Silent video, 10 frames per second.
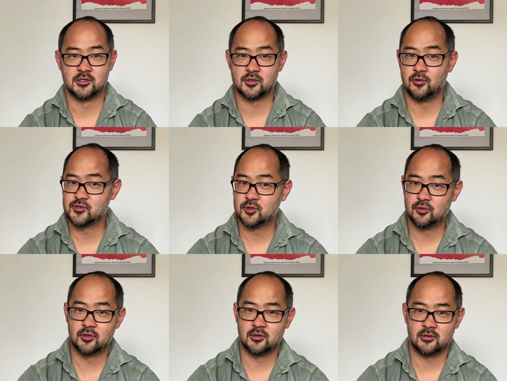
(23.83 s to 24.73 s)
So also
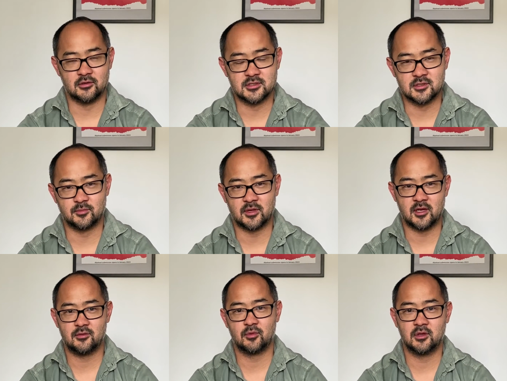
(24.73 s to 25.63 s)
the diagnostic
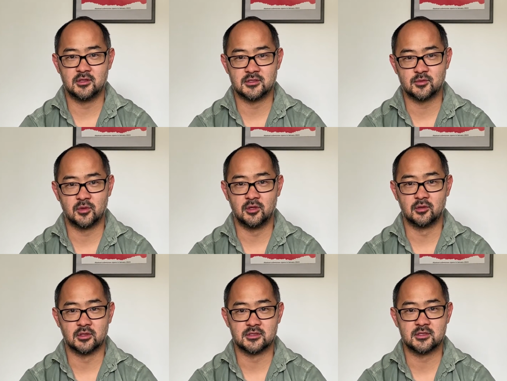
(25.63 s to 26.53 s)
pathway is where you
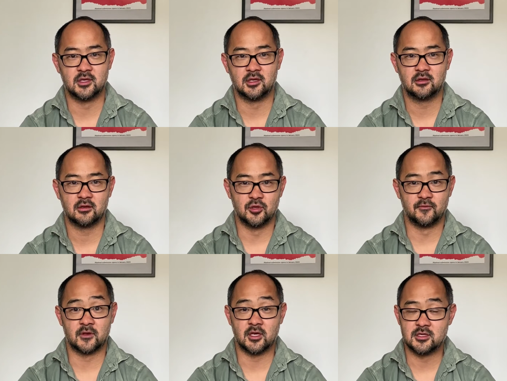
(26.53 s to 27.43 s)
can take
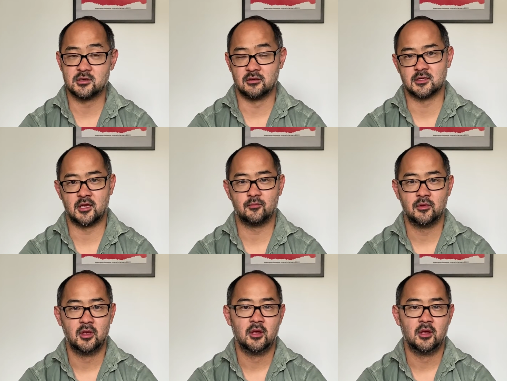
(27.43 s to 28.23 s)
certification exam